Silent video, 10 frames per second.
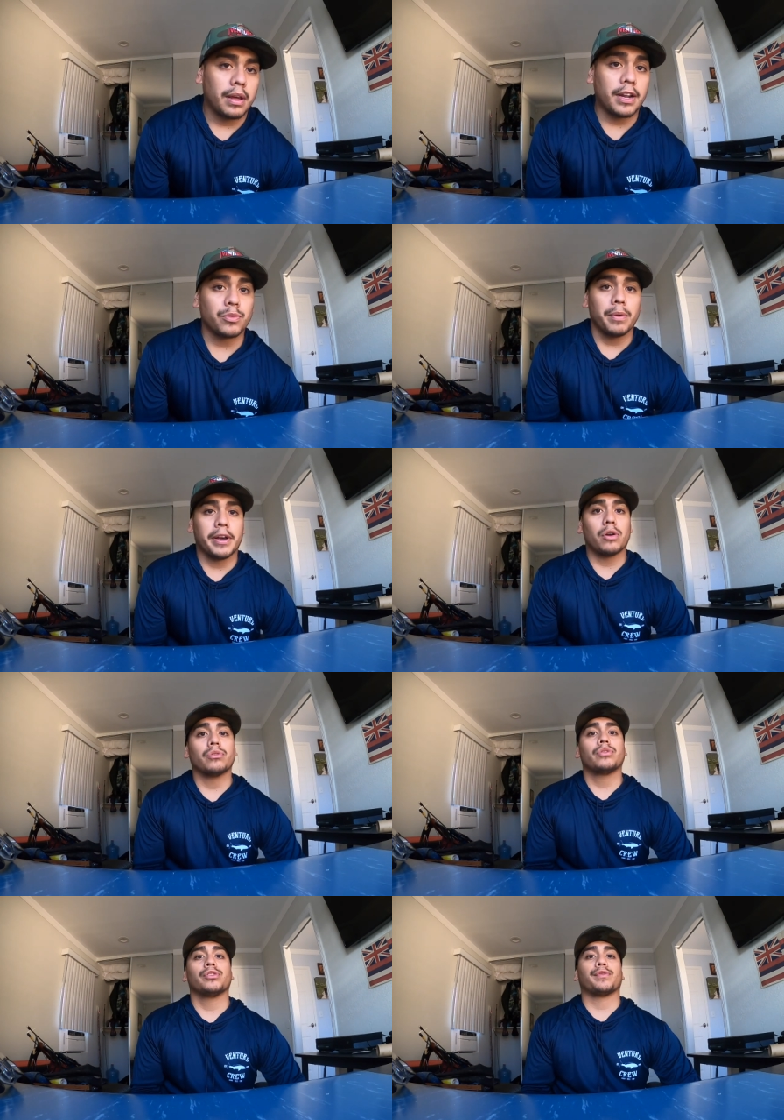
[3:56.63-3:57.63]
And that's one of my
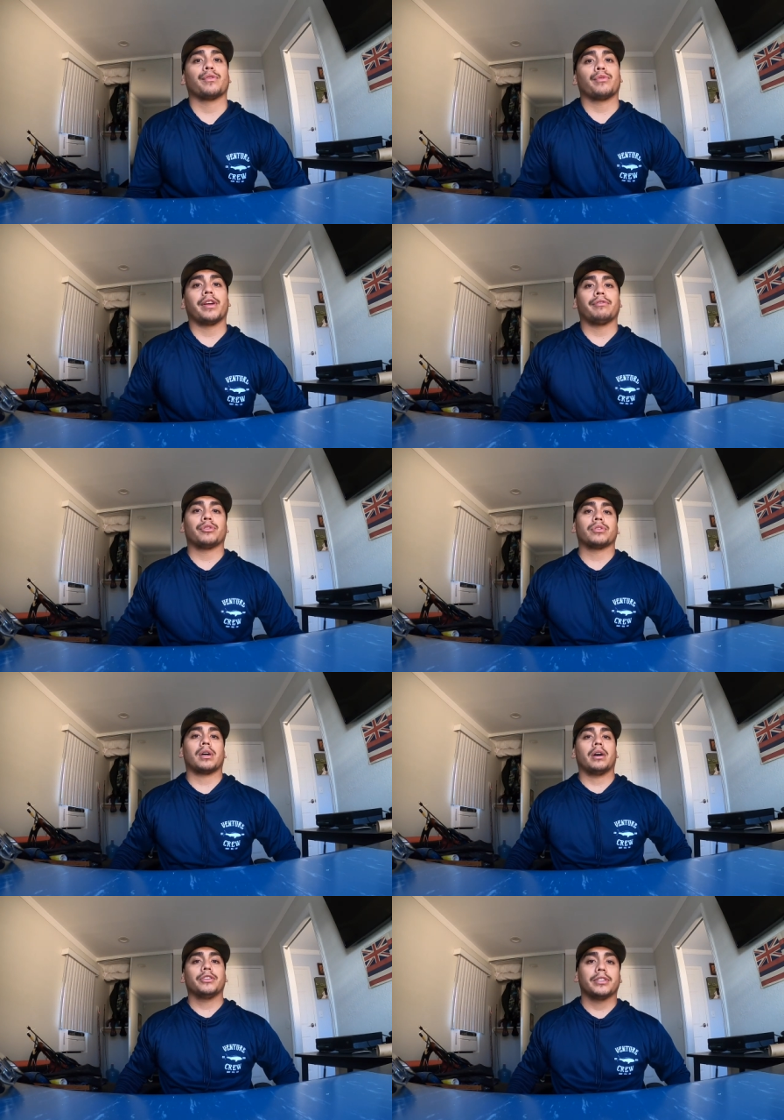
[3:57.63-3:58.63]
go-tos for reef. So it's
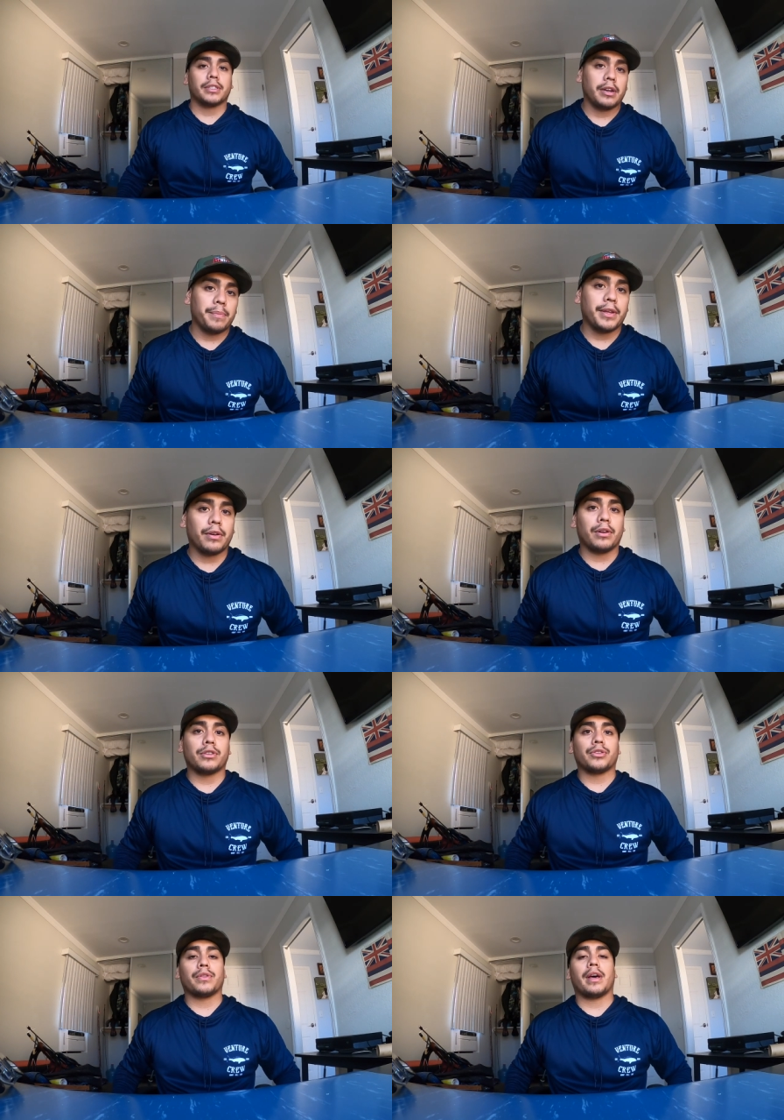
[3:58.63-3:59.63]
100
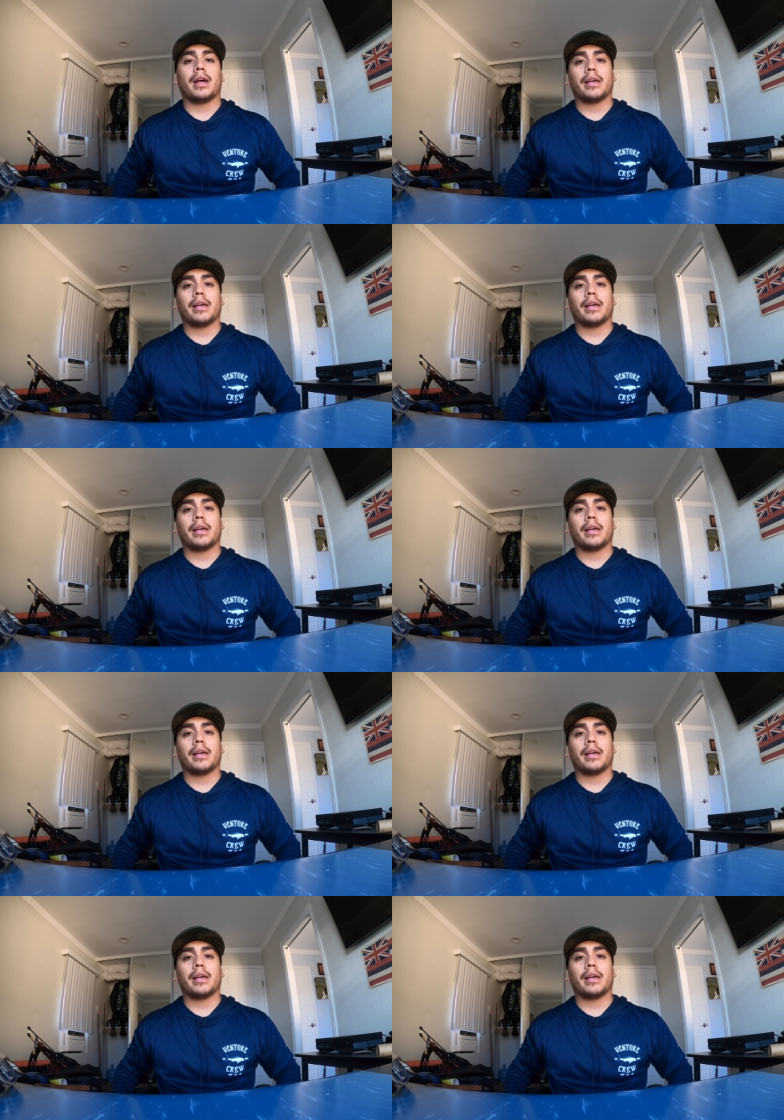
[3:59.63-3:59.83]
centimeter so that